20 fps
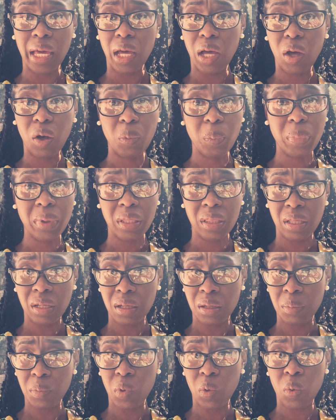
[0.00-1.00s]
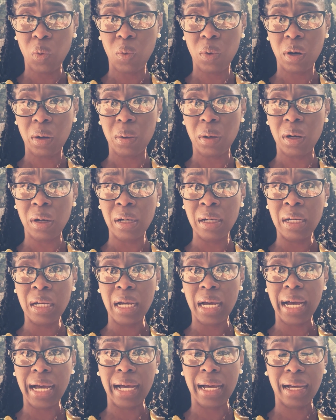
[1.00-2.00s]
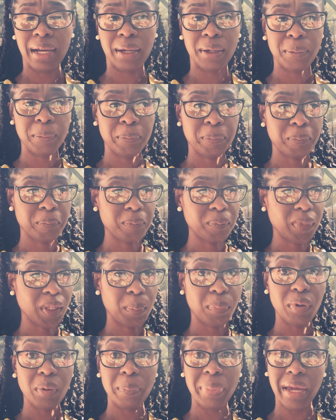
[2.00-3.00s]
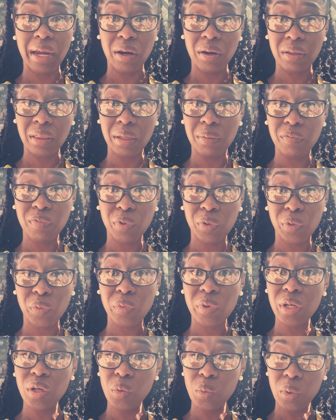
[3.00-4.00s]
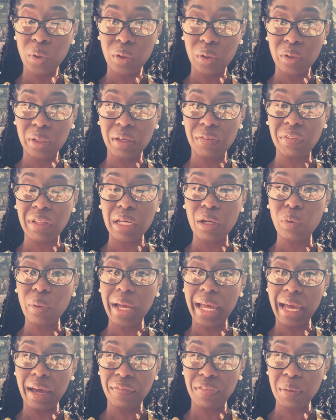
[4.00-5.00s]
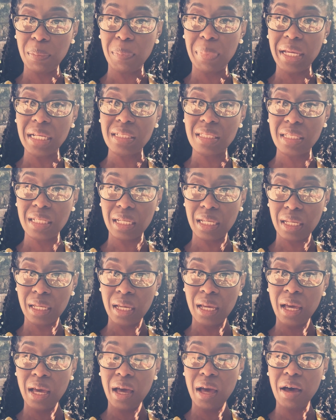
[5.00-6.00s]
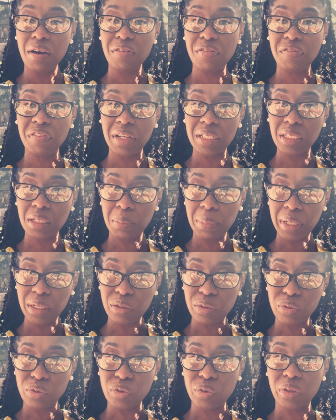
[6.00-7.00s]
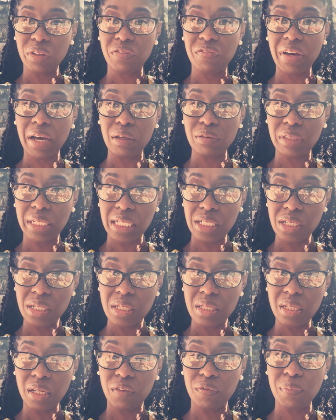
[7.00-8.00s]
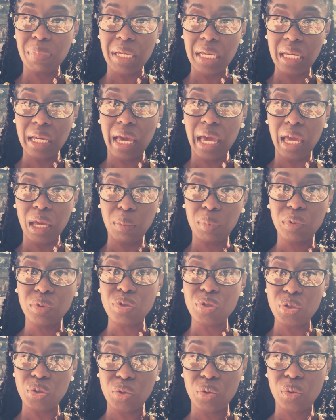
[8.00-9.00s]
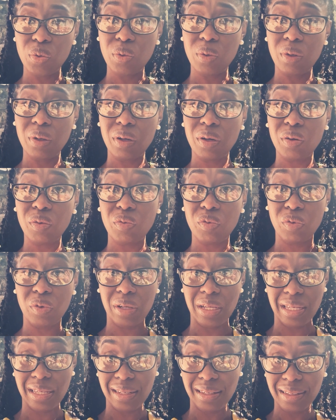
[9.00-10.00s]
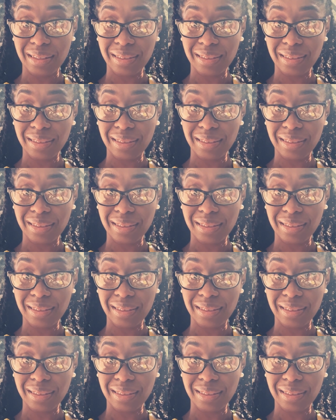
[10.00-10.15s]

helping them or preparing them for the real world if they don't have the basic fundamentals or the foundations of being able to read.